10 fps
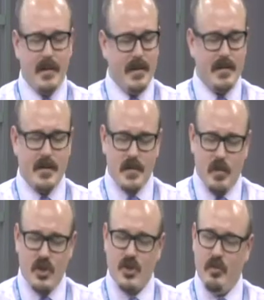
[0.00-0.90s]
It's
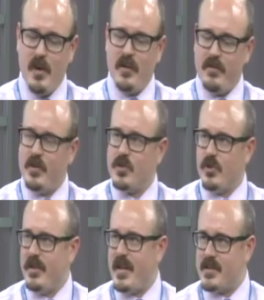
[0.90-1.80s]
especially beneficial
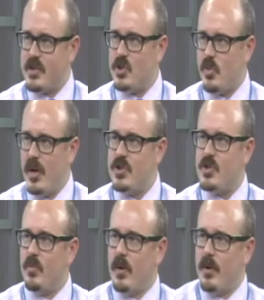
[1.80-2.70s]
in that
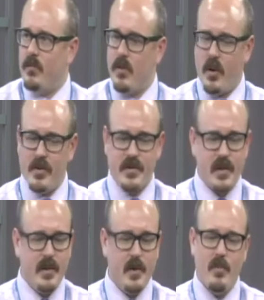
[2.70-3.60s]
situation where all of a
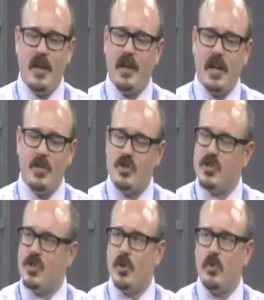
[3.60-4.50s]
sudden their medication
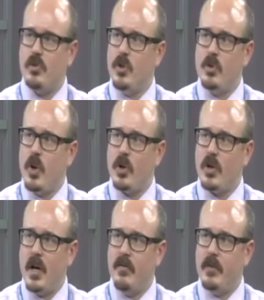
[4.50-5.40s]
is no longer
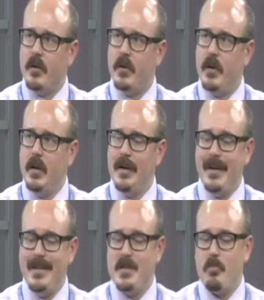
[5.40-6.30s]
covered.
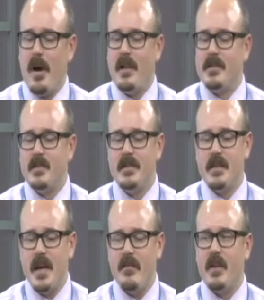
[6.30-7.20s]
And these policies,
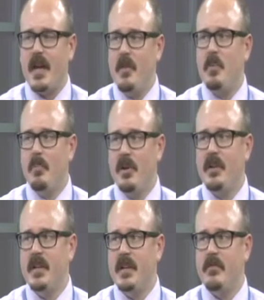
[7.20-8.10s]
they have the
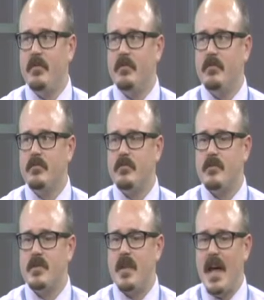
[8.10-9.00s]
capability of
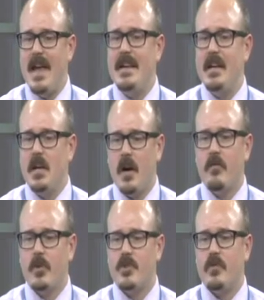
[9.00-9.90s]
ending
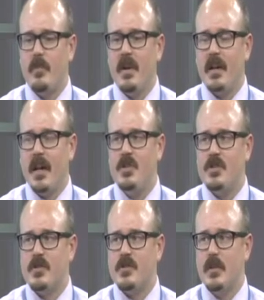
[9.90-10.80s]
coverage for
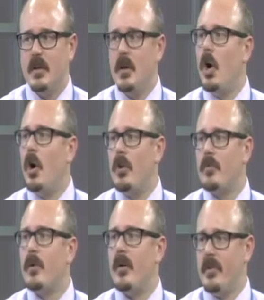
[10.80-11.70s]
medications all
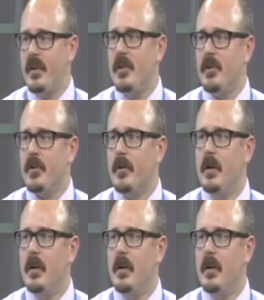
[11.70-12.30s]
throughout the year.